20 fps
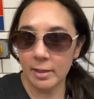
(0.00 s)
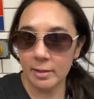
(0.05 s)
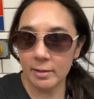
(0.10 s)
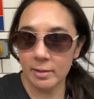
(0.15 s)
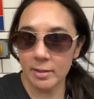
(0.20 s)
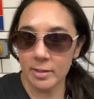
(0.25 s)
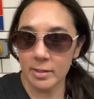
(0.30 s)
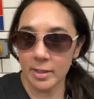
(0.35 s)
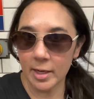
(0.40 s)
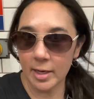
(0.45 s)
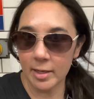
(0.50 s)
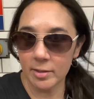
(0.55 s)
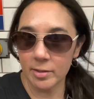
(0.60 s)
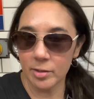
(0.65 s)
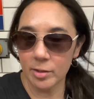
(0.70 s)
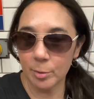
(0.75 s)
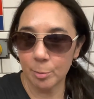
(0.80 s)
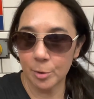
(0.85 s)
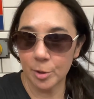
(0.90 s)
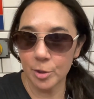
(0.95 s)
in this case,
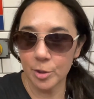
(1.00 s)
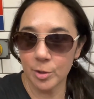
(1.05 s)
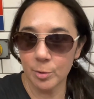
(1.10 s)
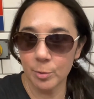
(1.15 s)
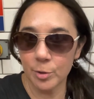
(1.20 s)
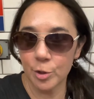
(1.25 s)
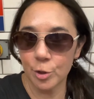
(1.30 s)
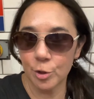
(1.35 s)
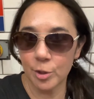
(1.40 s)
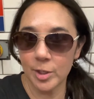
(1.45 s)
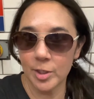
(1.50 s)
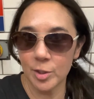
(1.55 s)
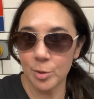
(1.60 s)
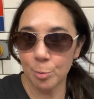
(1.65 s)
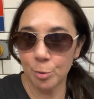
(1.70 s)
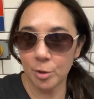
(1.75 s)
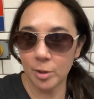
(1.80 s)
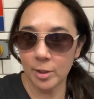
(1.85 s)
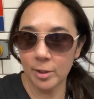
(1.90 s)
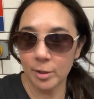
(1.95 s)
the person was
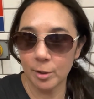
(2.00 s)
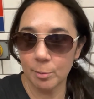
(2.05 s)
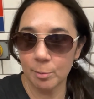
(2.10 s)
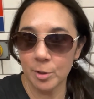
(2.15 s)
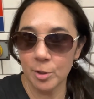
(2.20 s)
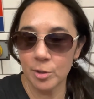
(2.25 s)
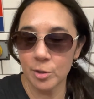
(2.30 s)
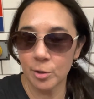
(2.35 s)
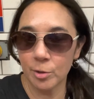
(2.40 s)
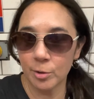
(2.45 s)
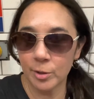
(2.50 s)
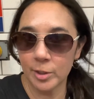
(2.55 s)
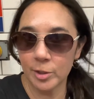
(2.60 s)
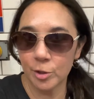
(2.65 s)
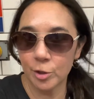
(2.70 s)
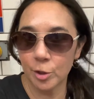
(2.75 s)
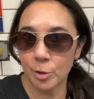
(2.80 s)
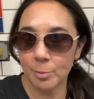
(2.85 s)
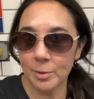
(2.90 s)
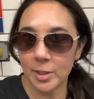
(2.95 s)
transporting their musical
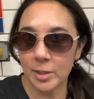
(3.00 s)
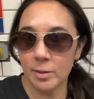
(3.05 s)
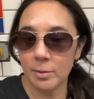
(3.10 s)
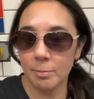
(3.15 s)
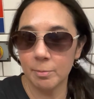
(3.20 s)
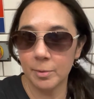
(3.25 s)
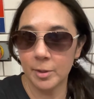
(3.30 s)
instrument,